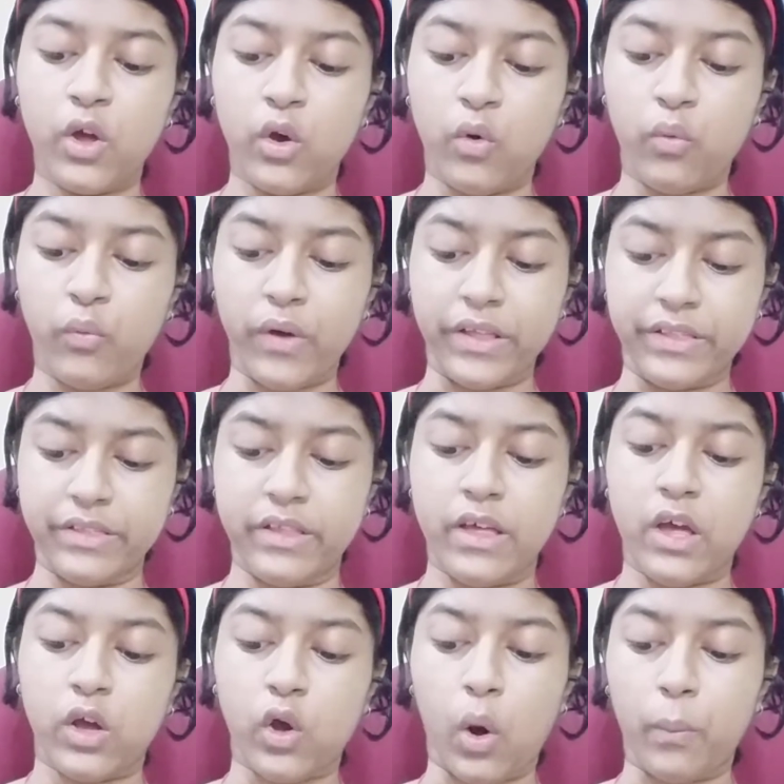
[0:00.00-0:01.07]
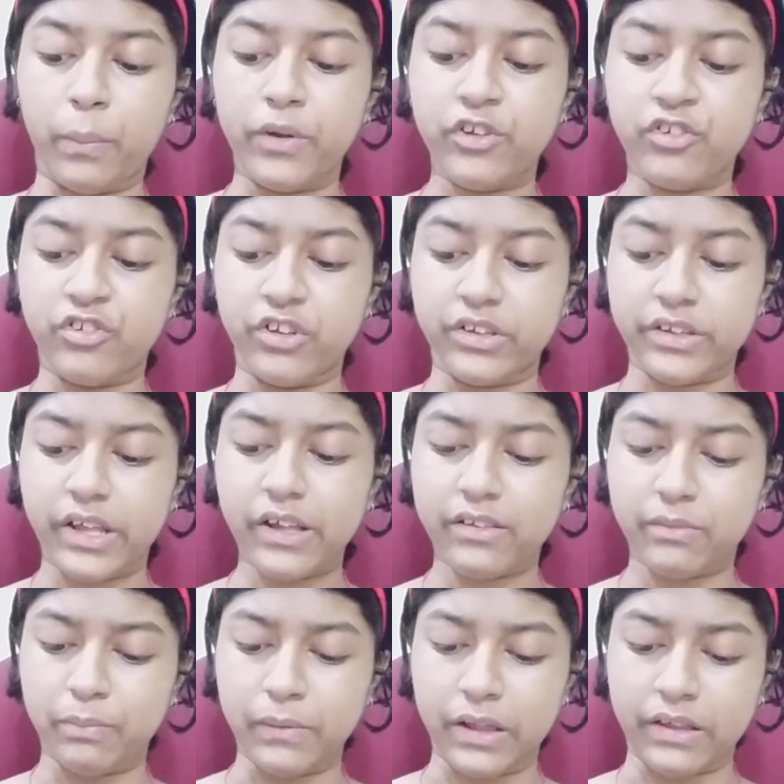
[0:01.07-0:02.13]
When combustion takes
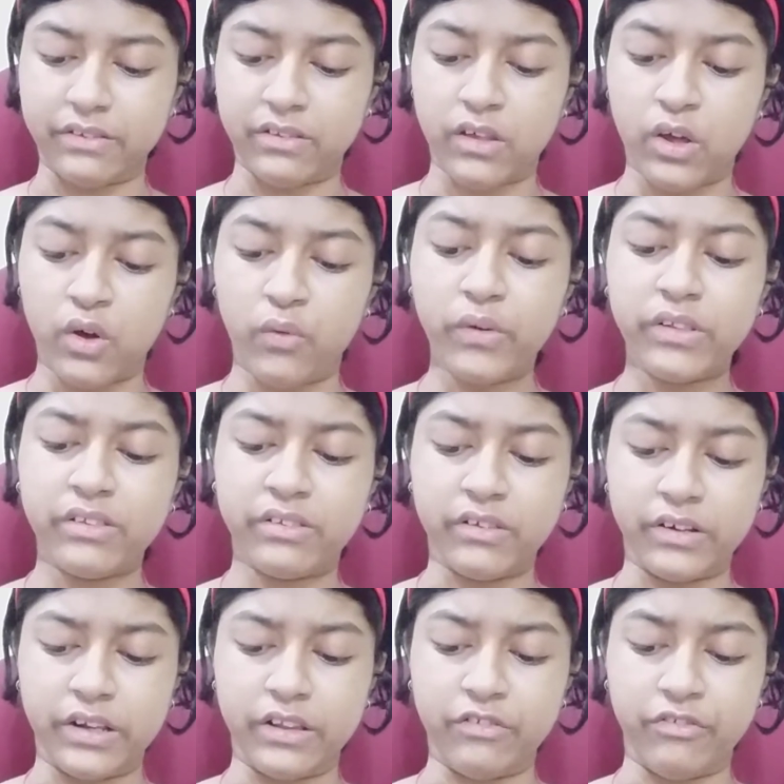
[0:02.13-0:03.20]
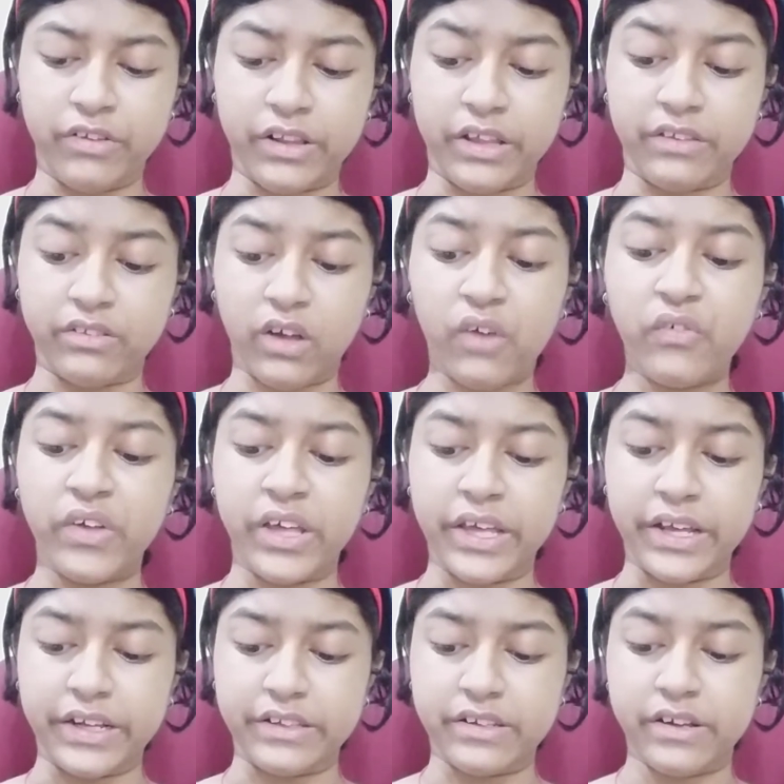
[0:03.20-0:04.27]
place with sudden release of
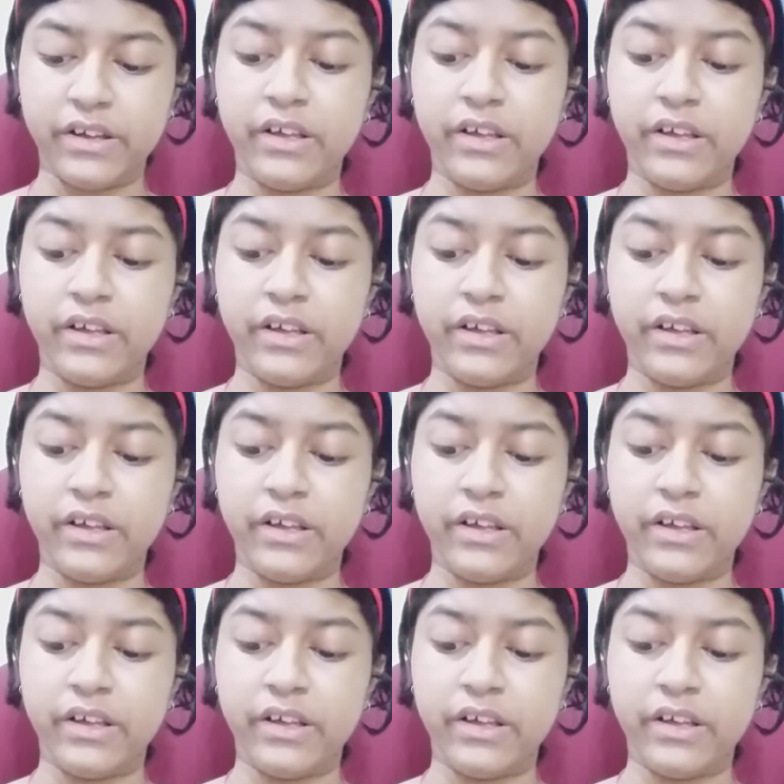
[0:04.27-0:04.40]
heat,